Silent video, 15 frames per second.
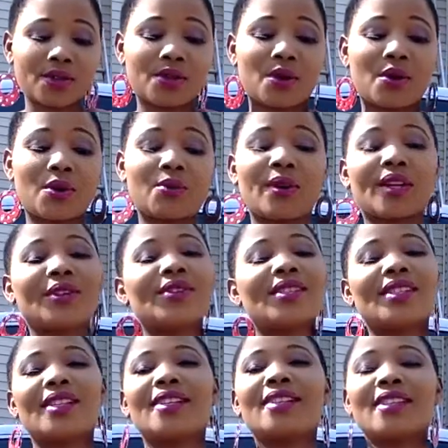So when you
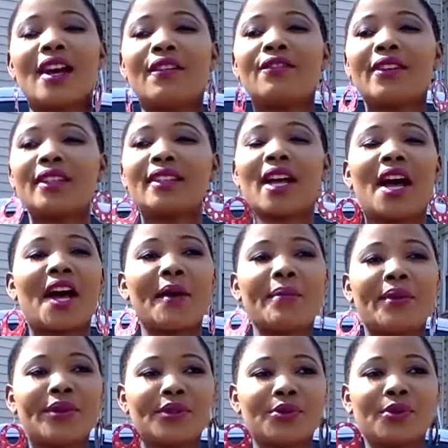see stuff like that
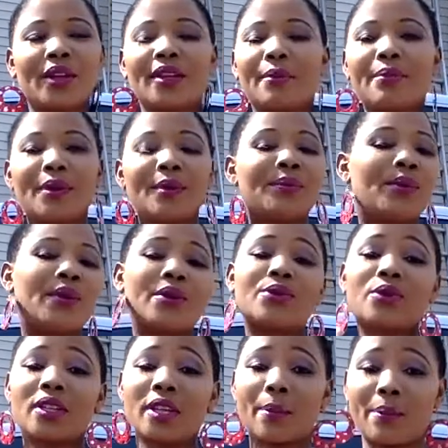happening to other people,
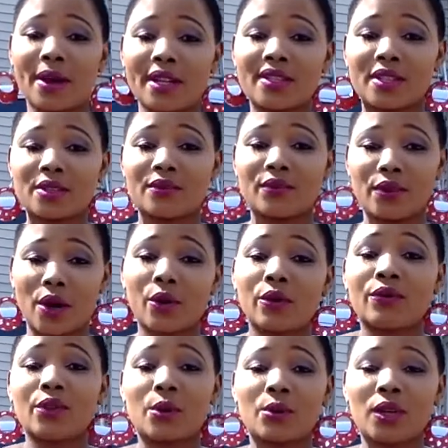to other parts of
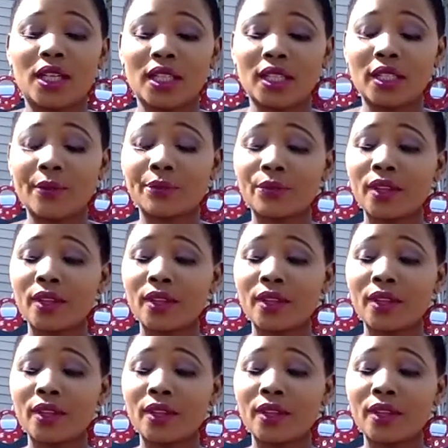the world,